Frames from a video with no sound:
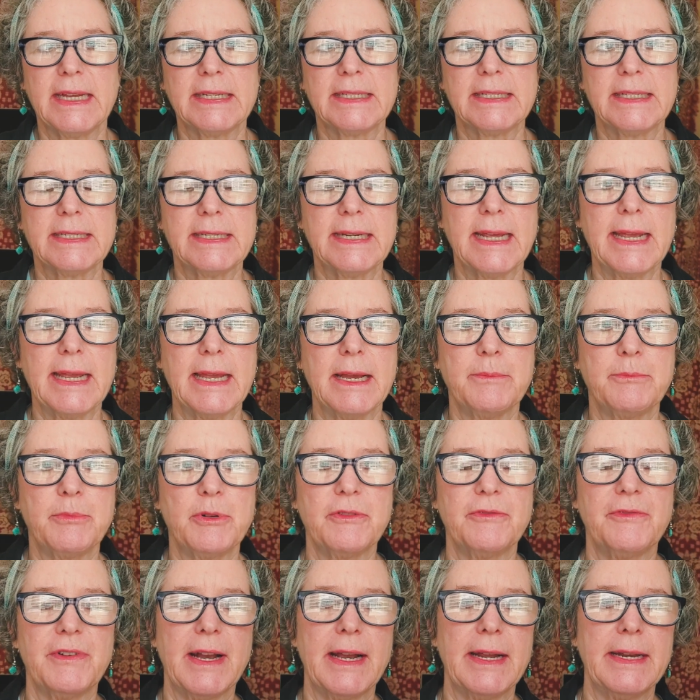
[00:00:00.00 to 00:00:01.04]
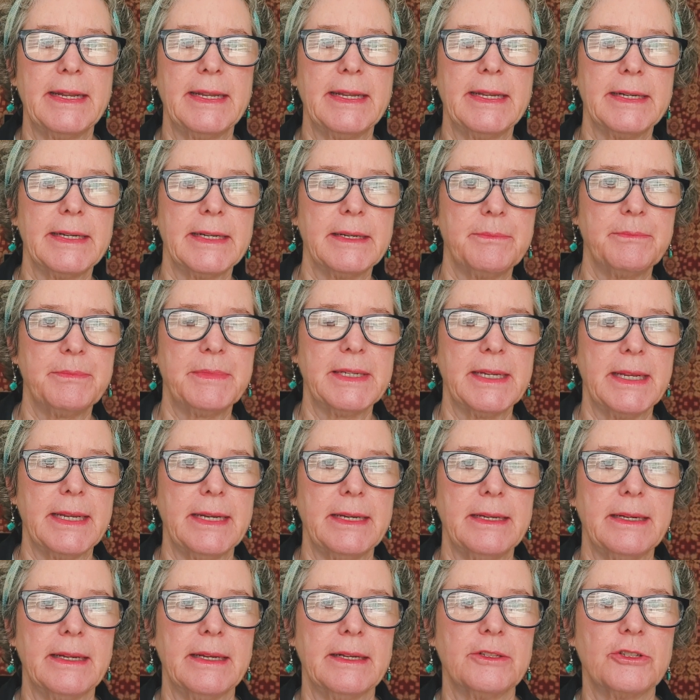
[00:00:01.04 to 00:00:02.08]
Today I'm providing an
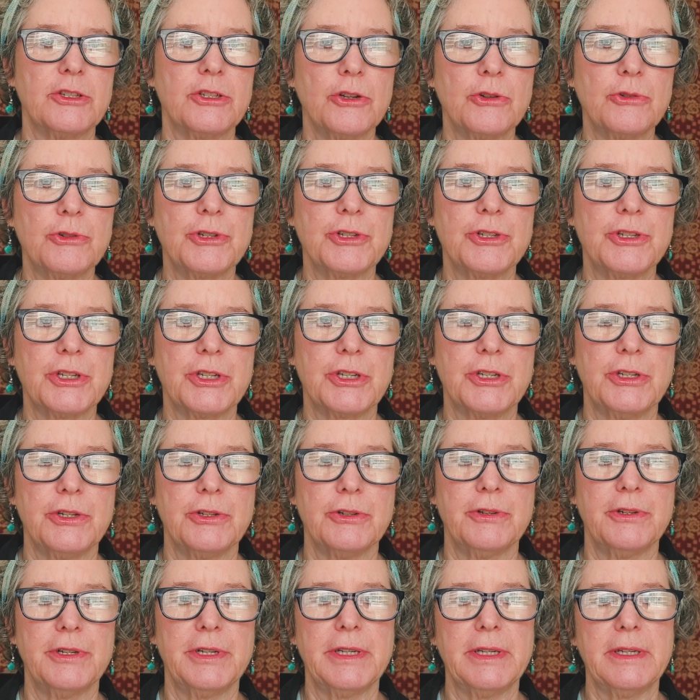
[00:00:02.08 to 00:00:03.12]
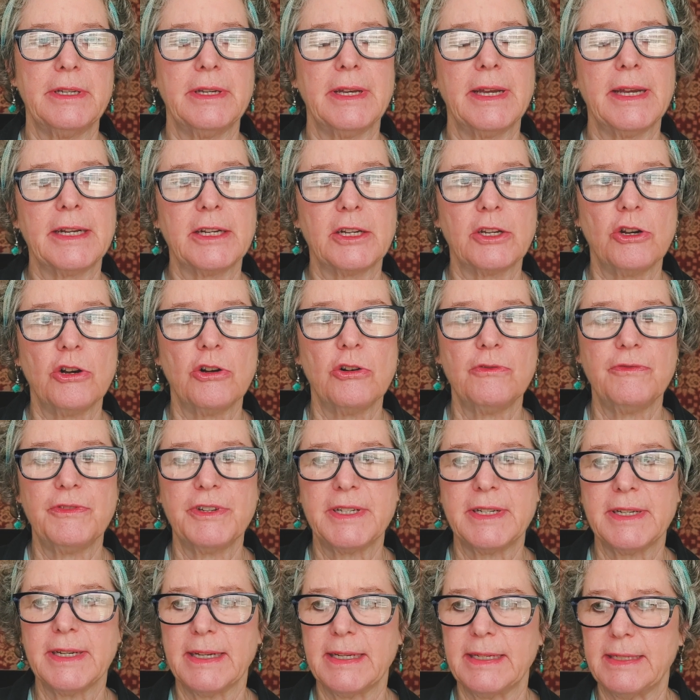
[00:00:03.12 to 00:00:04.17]
update on Social Security and
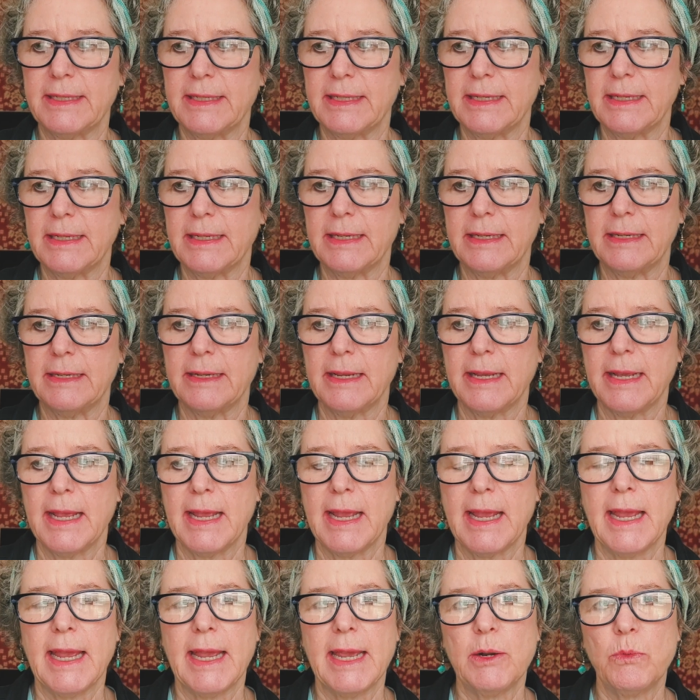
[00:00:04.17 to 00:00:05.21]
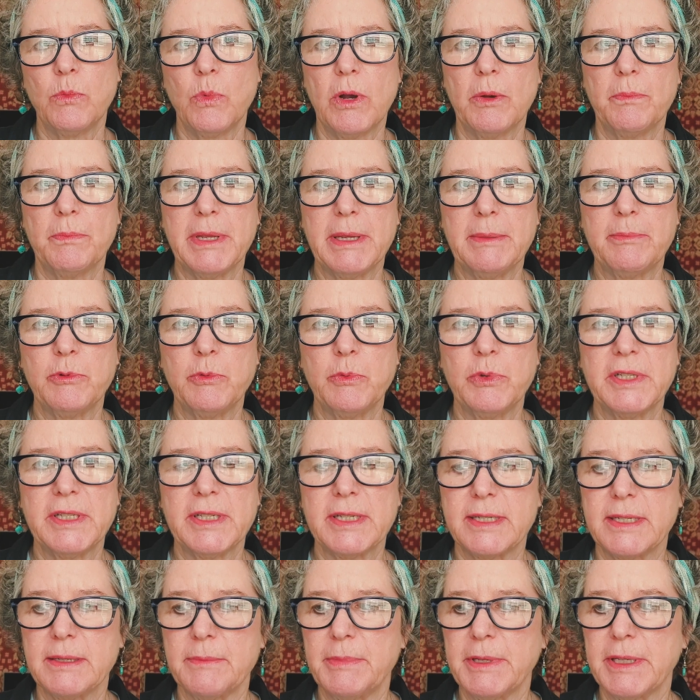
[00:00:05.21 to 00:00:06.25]
COVID-19 and what people with
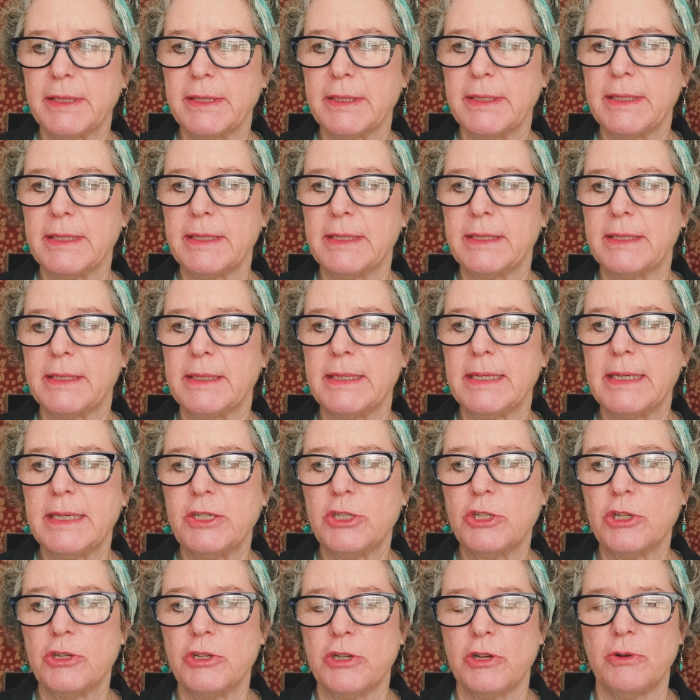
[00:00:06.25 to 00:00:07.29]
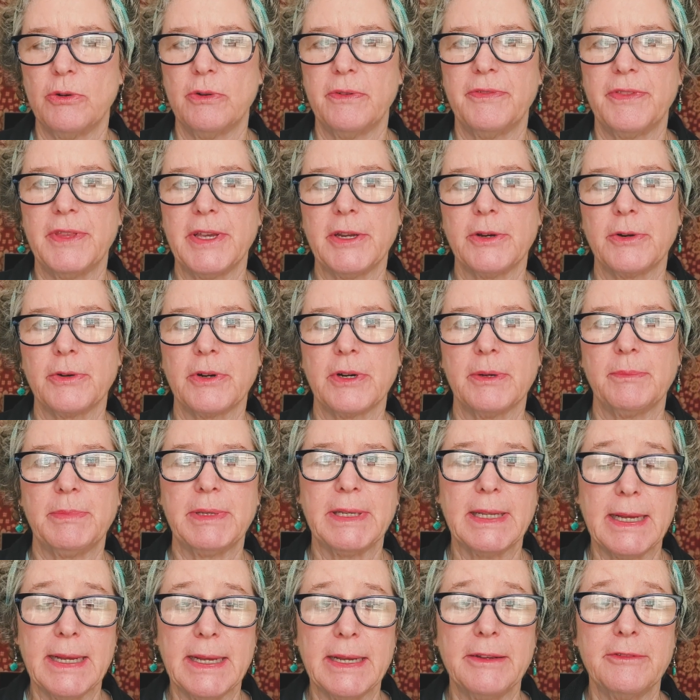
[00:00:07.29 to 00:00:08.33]
disabilities need to know if they are
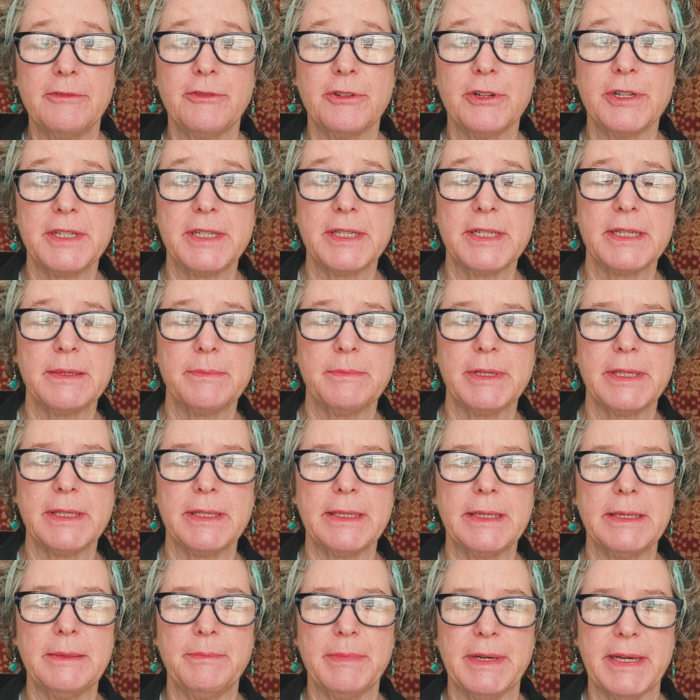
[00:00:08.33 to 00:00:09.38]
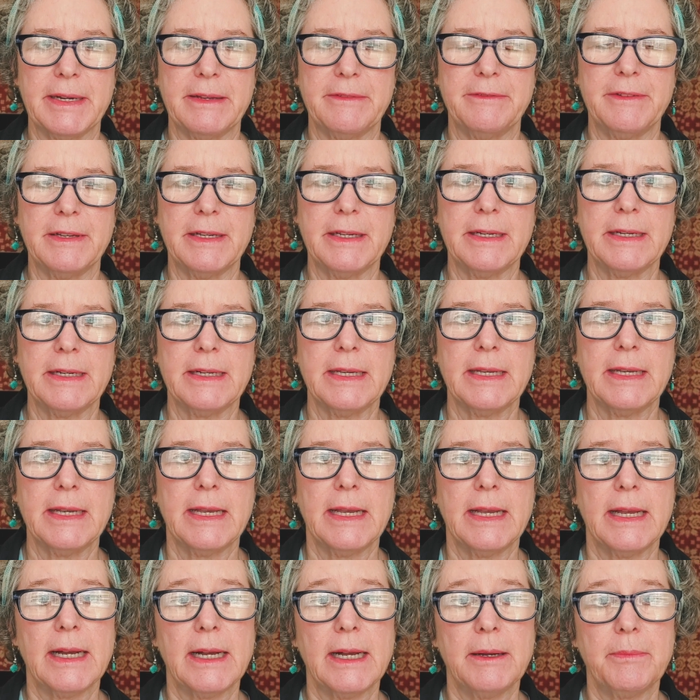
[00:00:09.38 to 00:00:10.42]
applying for a disability benefit,
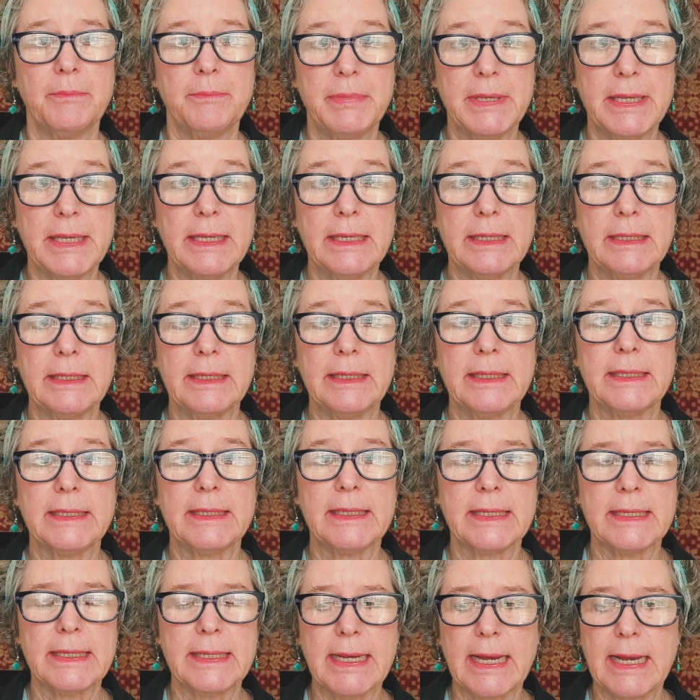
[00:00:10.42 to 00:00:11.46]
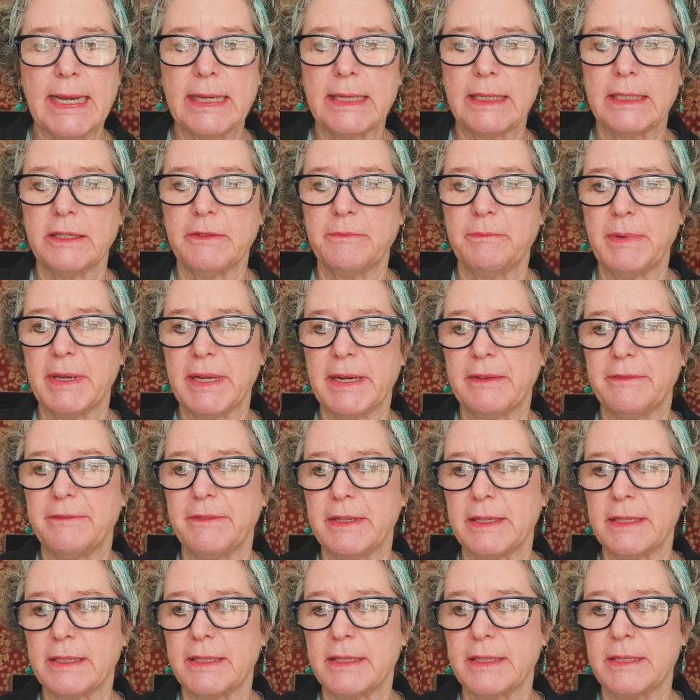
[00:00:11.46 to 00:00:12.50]
appealing a denial of
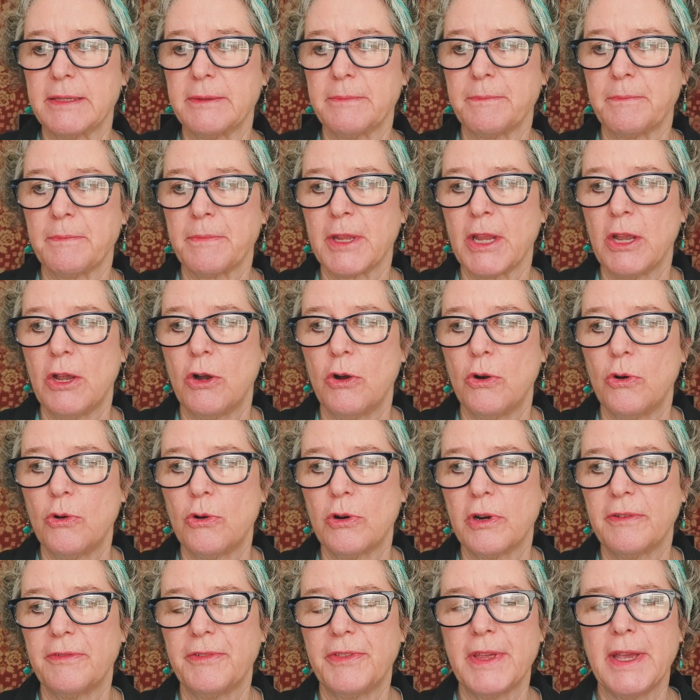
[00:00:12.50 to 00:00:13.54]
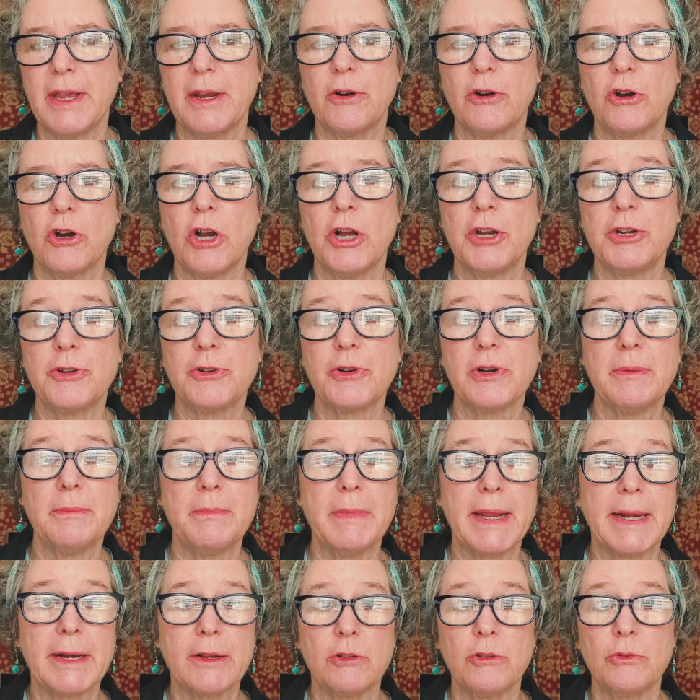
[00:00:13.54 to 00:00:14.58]
benefits, or if they are under a
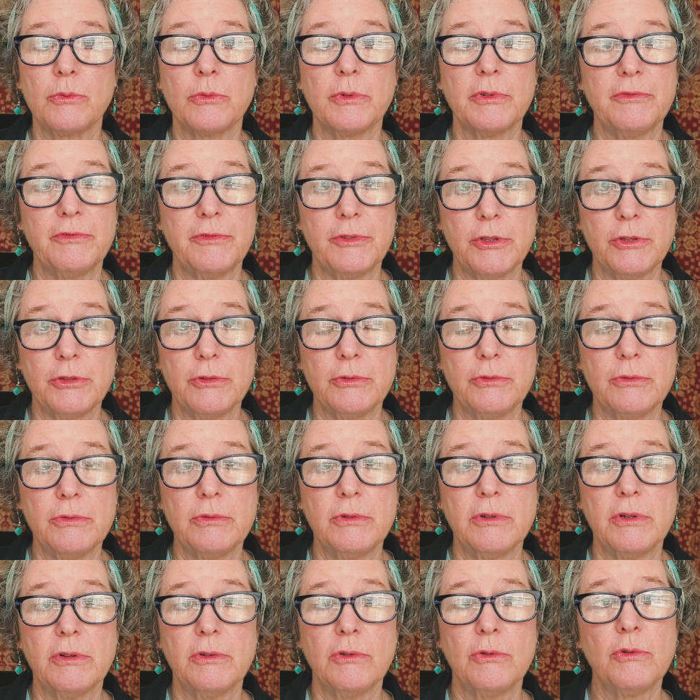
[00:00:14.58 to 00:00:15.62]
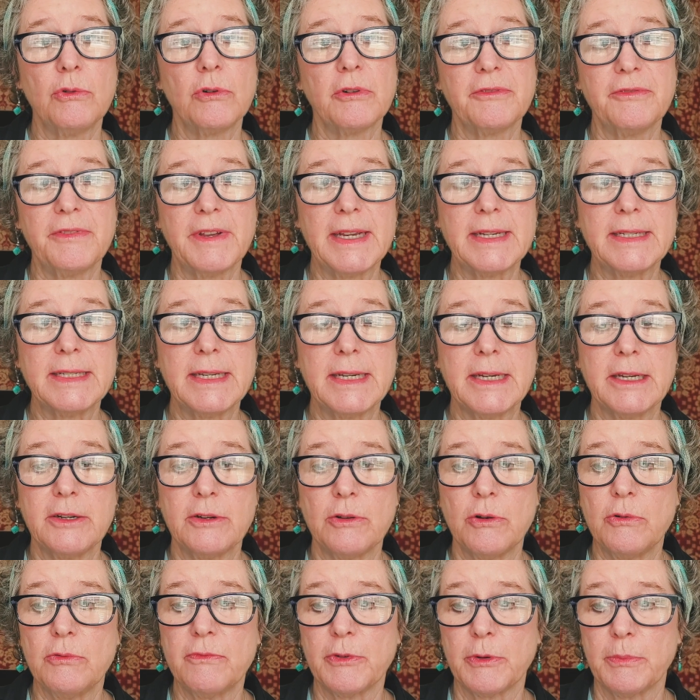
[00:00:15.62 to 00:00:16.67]
medical review or facing an
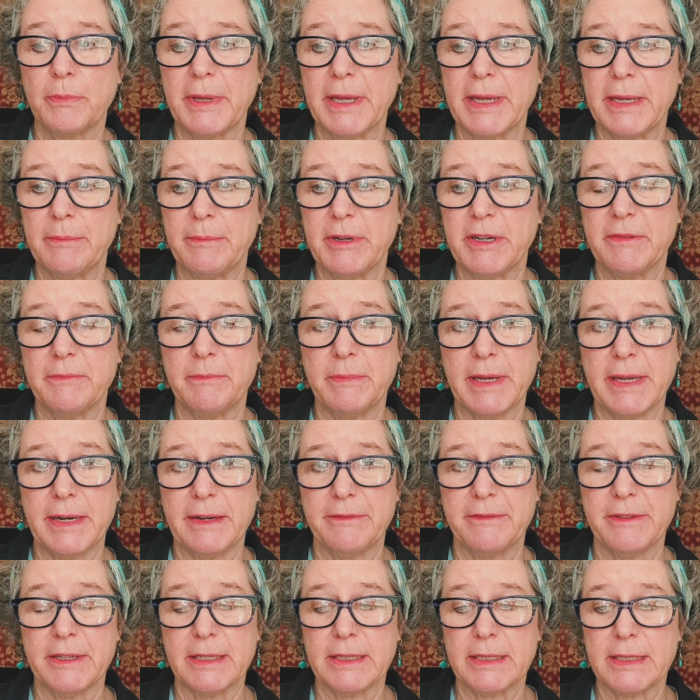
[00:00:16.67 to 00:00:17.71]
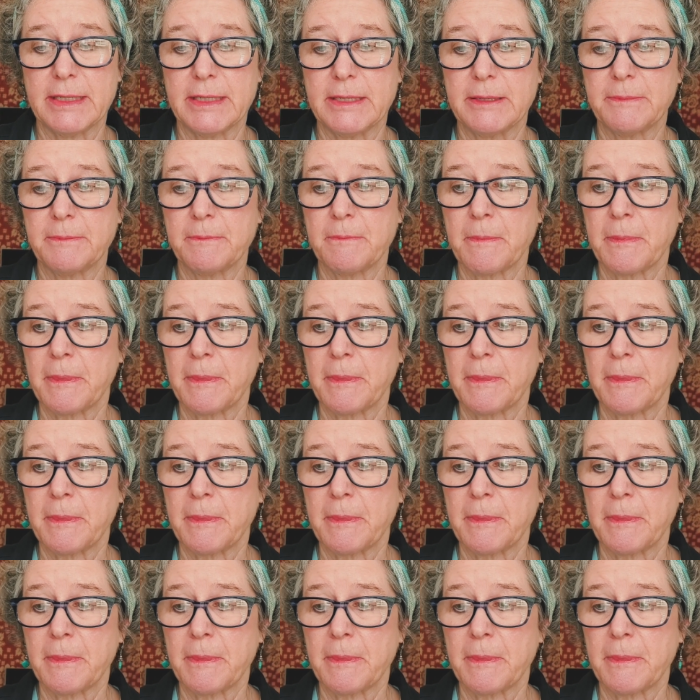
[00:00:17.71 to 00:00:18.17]
overpayment of benefits.